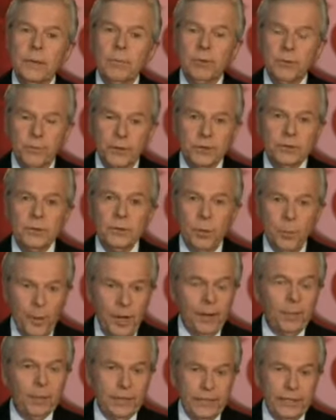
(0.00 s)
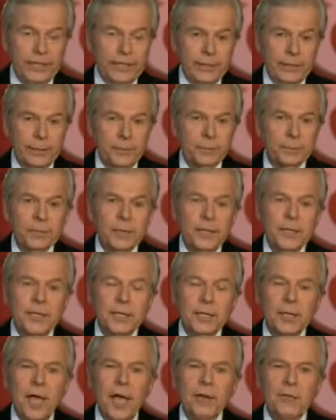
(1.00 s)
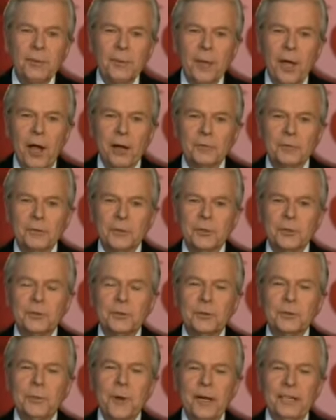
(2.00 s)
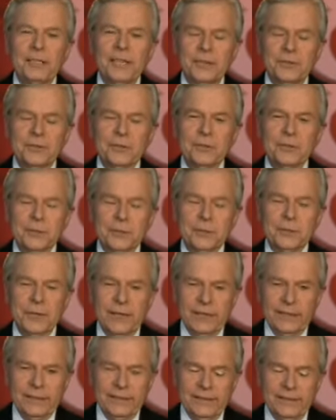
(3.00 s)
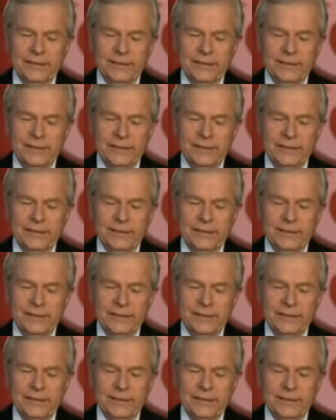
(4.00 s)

Professor Obama did it. Live from the Hartford newsroom, Mark Davis, News 8.